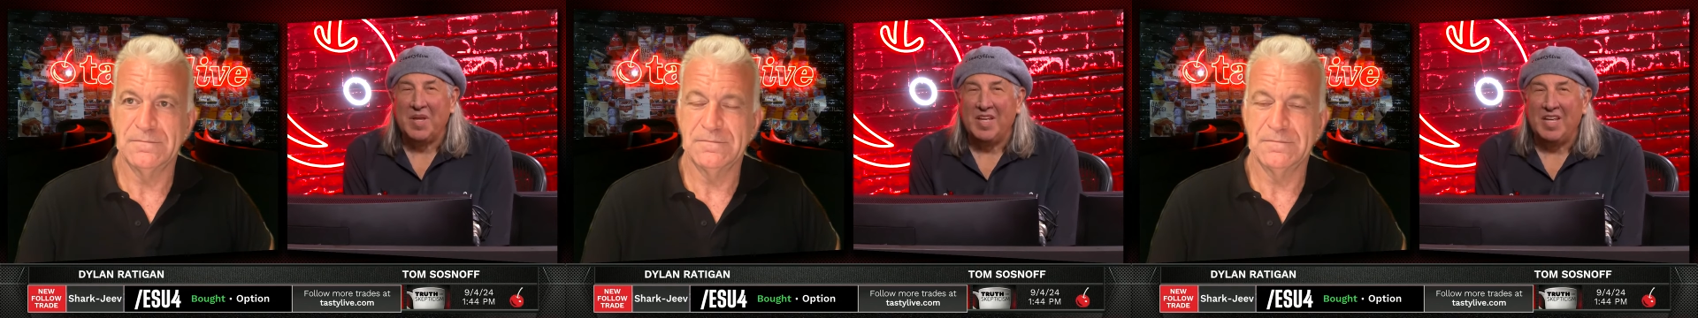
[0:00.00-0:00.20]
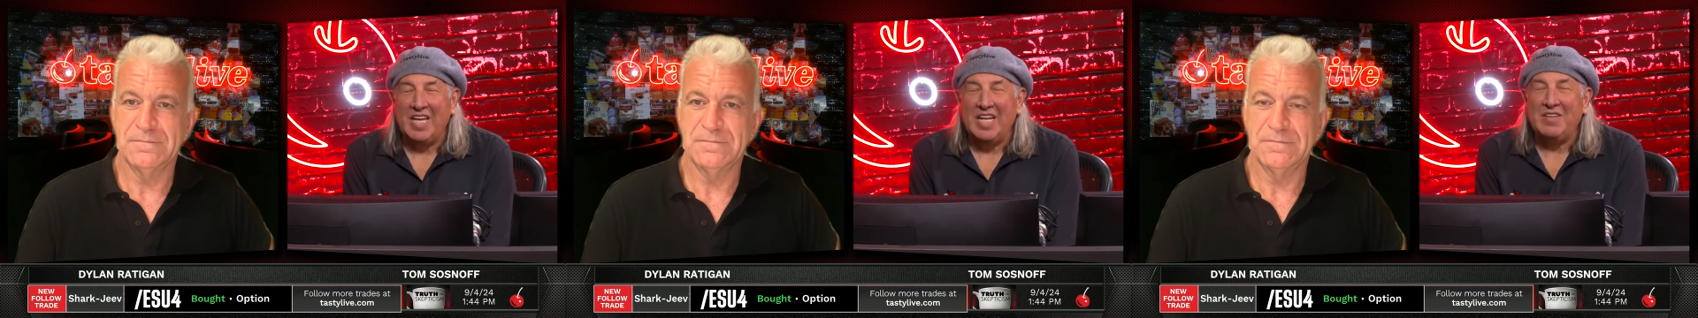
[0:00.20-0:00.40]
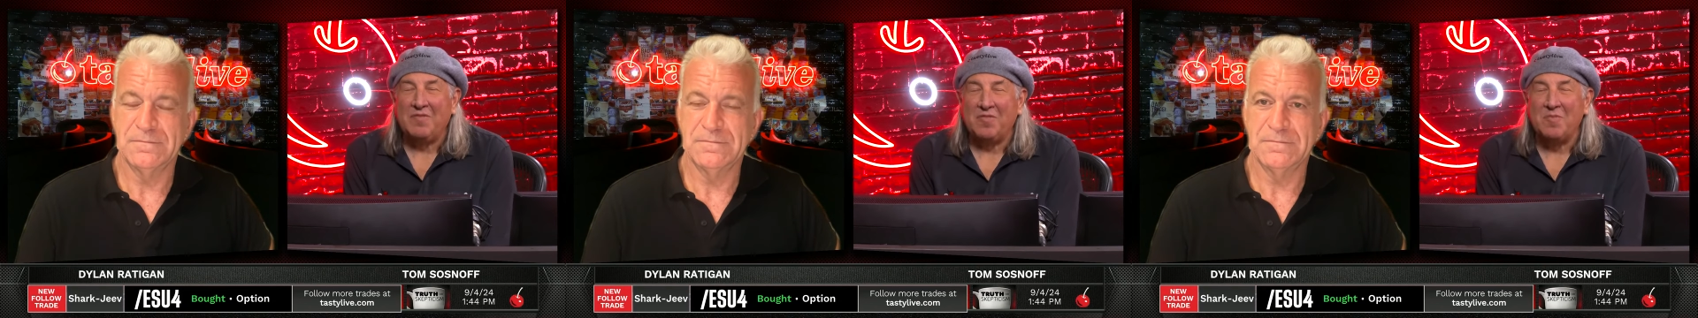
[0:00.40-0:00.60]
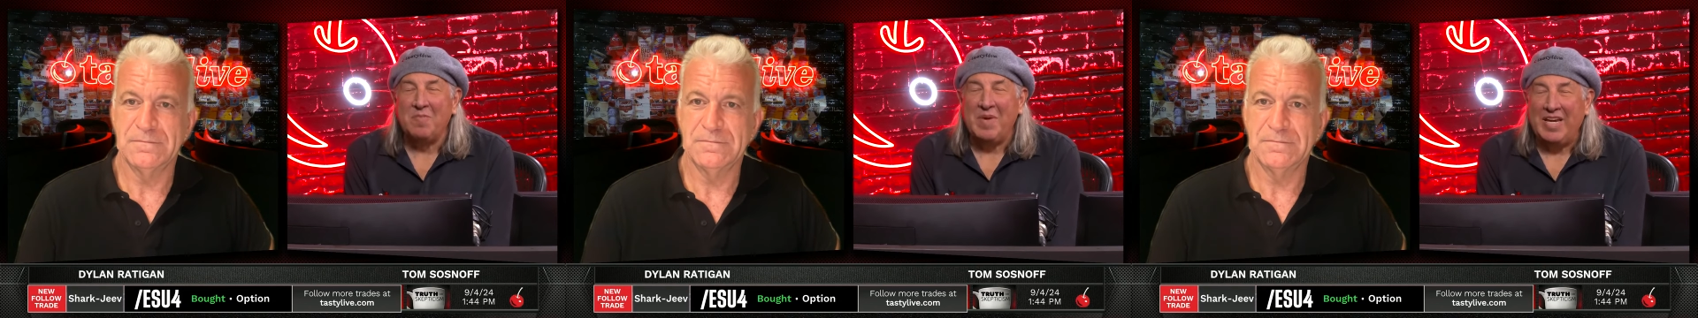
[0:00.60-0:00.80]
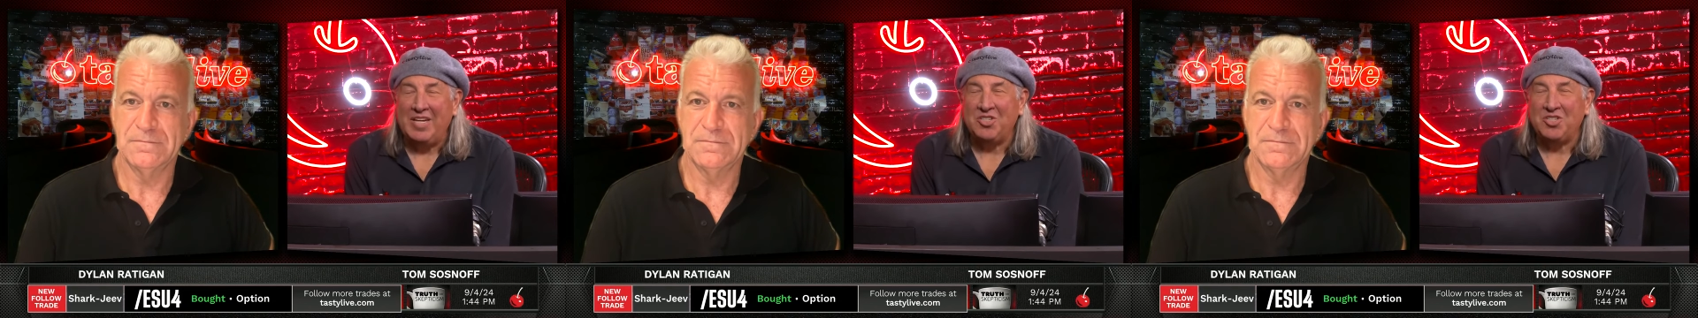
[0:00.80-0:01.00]

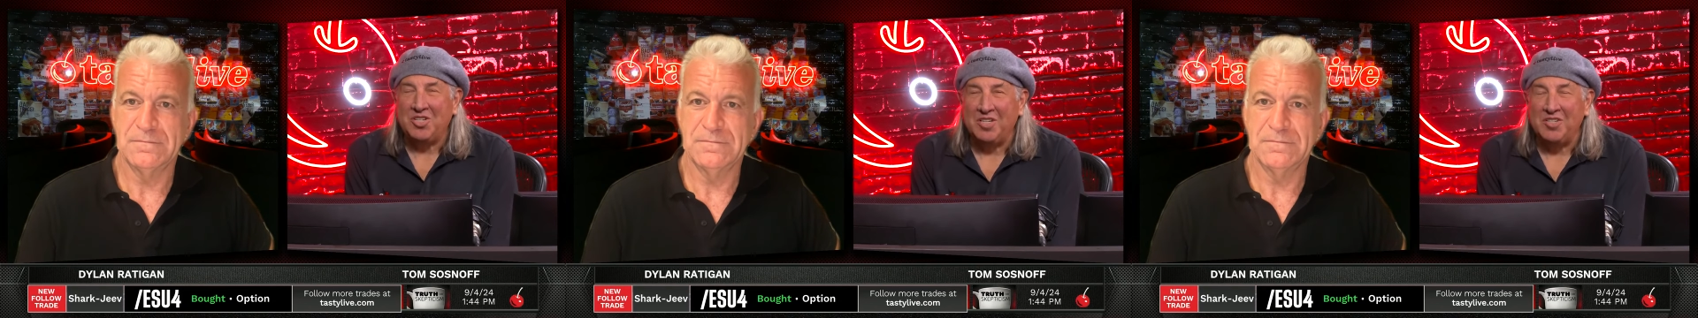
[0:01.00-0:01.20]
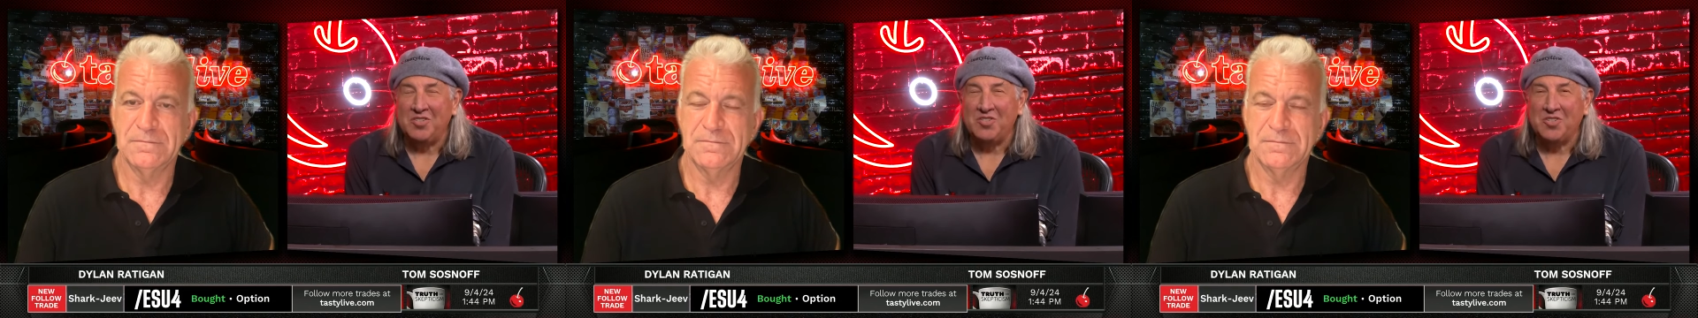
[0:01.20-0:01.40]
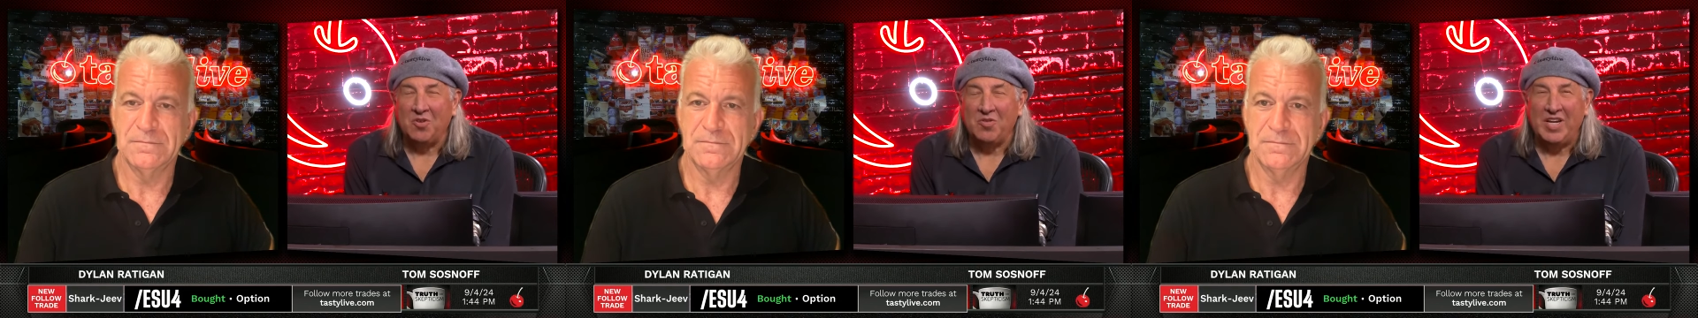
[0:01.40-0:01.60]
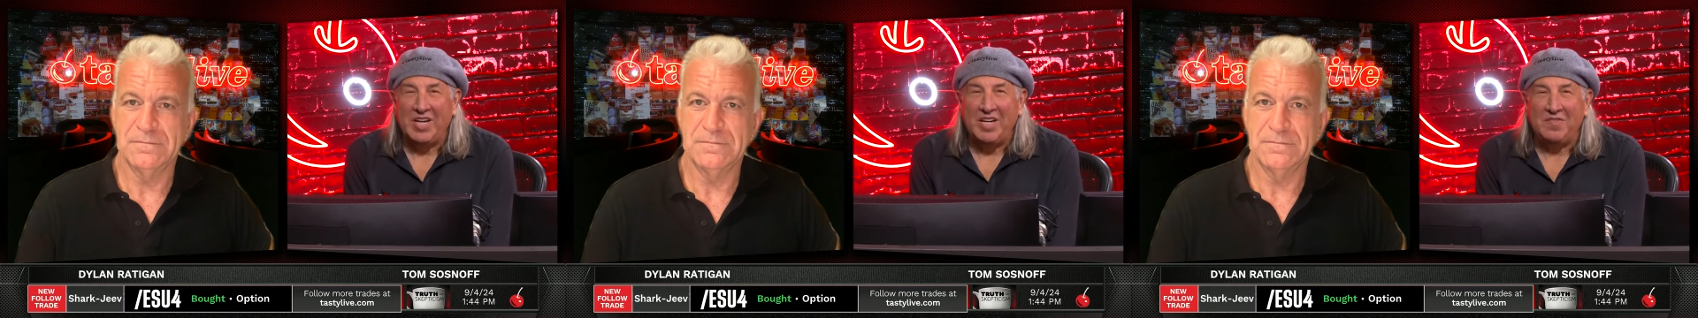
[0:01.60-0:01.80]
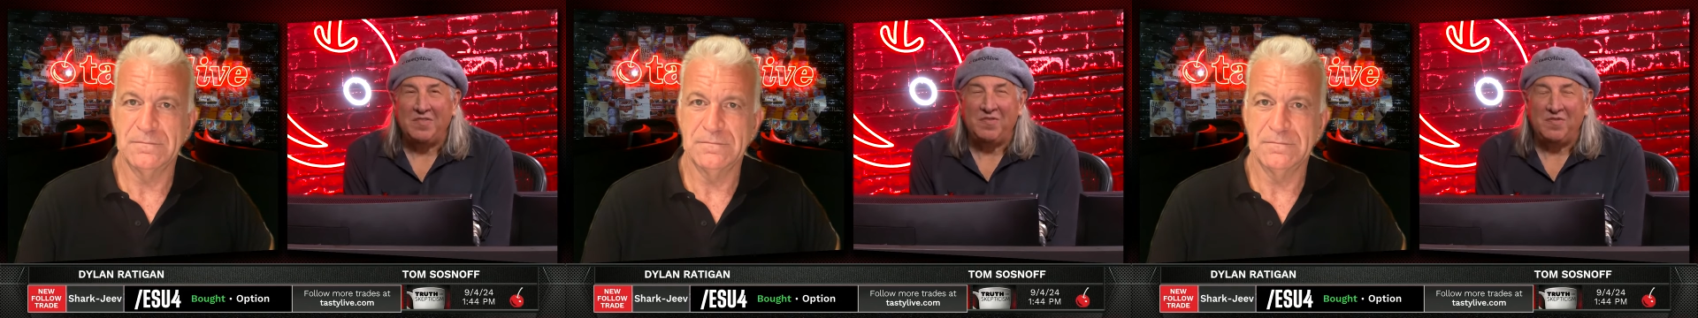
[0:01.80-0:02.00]
Speaker 1: information so that it
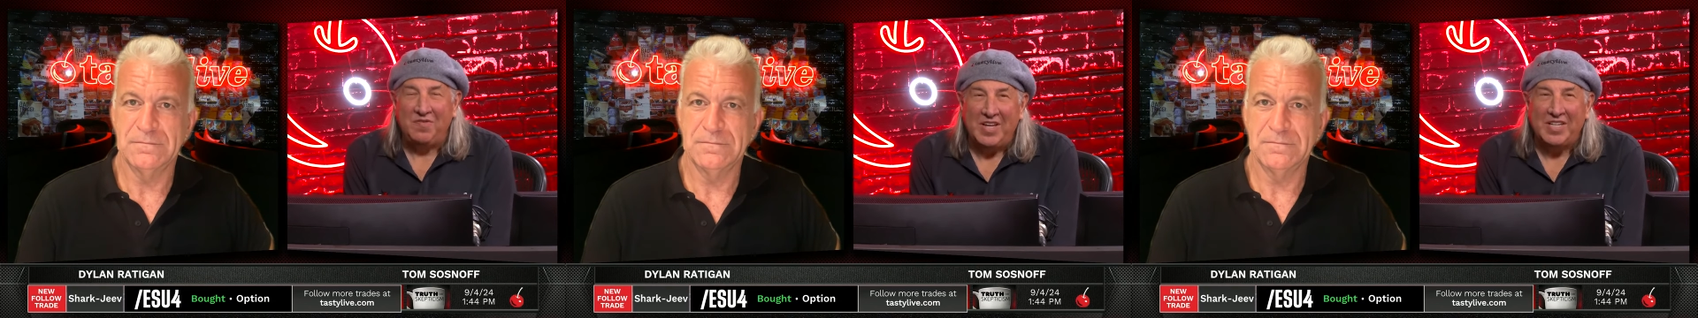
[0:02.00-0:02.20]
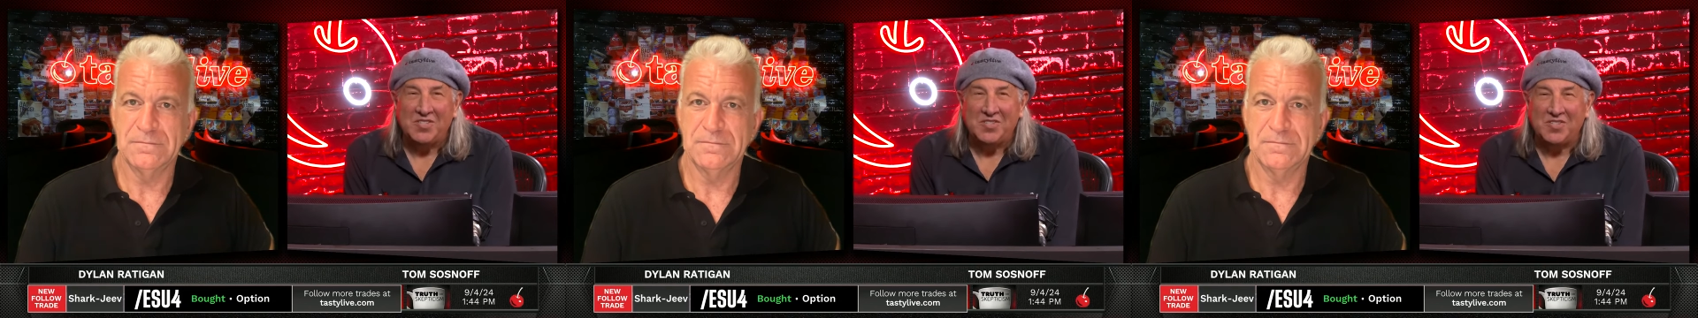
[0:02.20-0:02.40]
fits